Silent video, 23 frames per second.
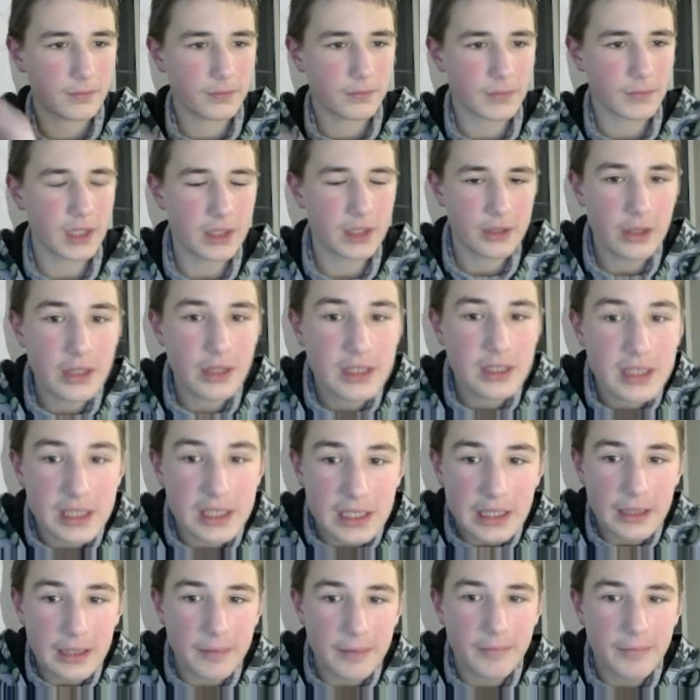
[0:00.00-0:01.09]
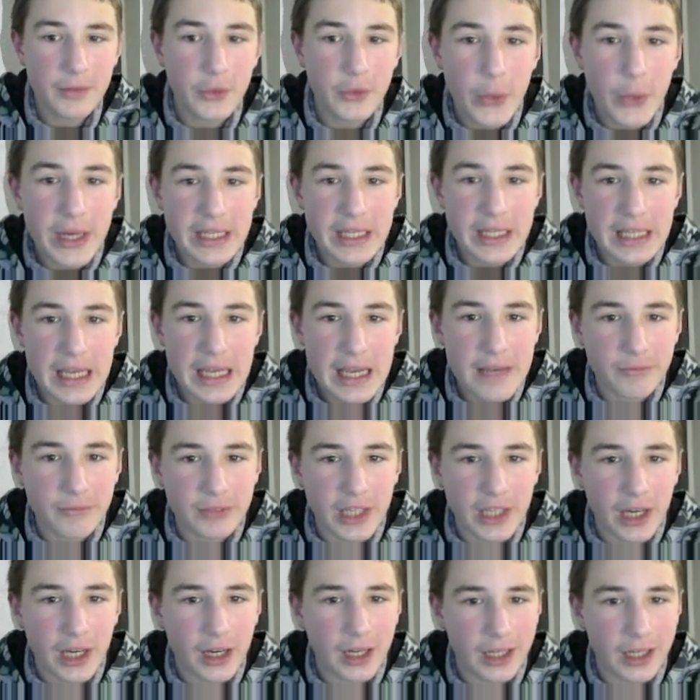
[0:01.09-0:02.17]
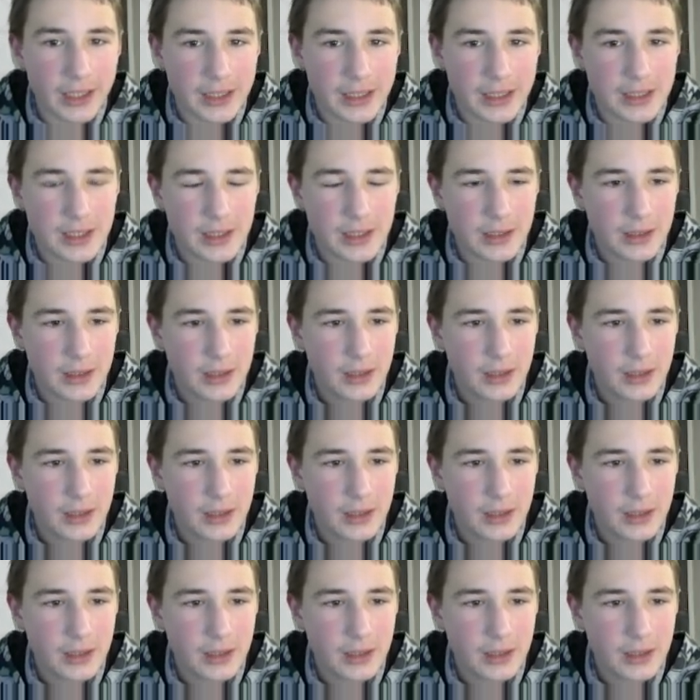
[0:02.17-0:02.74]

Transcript: Okay, so let's see. Great gift, guys.